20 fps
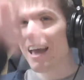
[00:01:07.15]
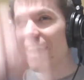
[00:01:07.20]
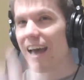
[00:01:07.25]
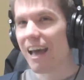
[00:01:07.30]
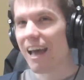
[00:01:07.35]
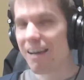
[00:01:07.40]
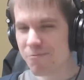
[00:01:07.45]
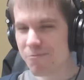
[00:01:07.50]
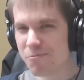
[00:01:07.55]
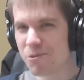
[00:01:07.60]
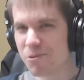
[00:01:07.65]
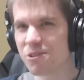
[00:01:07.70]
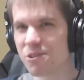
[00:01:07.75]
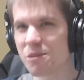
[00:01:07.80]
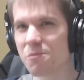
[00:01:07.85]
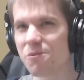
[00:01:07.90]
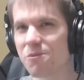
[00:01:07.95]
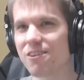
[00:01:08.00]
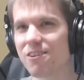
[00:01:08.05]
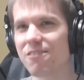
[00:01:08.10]
have
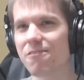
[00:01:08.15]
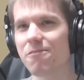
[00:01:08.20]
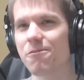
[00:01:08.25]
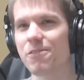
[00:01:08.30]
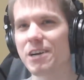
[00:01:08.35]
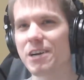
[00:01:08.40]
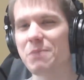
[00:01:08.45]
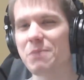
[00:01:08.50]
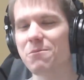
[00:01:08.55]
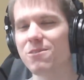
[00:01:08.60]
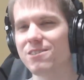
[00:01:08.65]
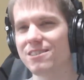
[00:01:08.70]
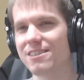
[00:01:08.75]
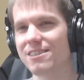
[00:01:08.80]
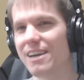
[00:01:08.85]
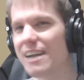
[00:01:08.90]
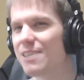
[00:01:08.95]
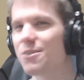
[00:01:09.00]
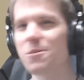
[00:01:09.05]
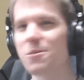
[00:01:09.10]
mutable variables
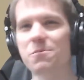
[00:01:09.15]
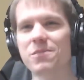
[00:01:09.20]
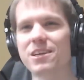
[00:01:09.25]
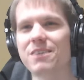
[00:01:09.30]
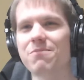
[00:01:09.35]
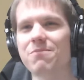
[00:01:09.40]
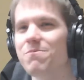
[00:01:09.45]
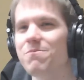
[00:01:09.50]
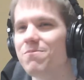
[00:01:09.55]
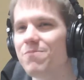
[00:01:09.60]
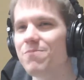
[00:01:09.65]
randomly